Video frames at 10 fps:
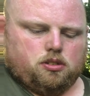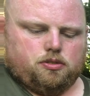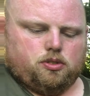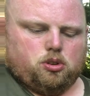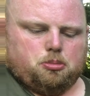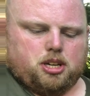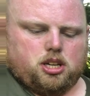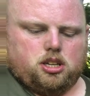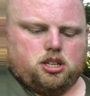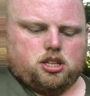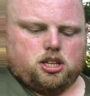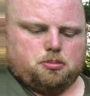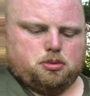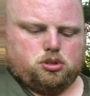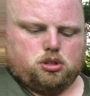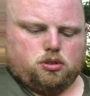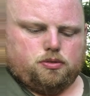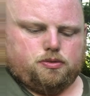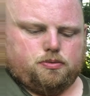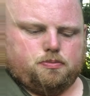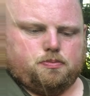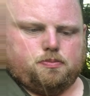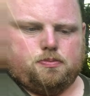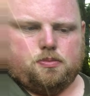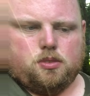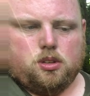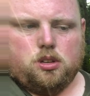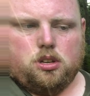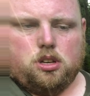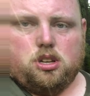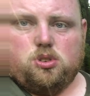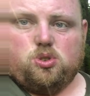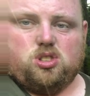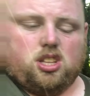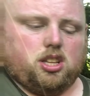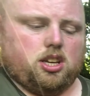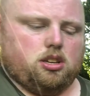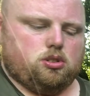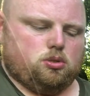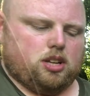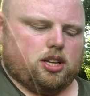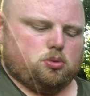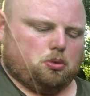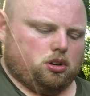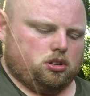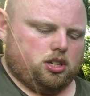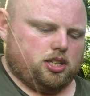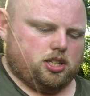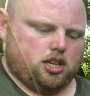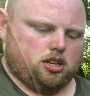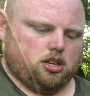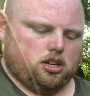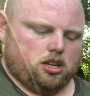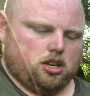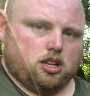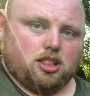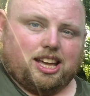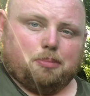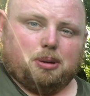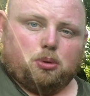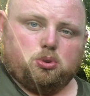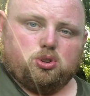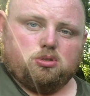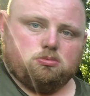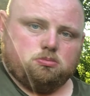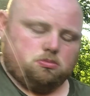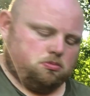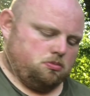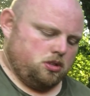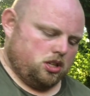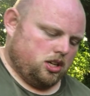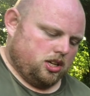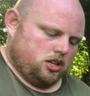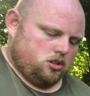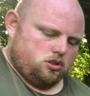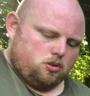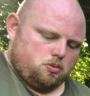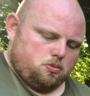for my camping stove, just in there. So that's what is in that pouch. So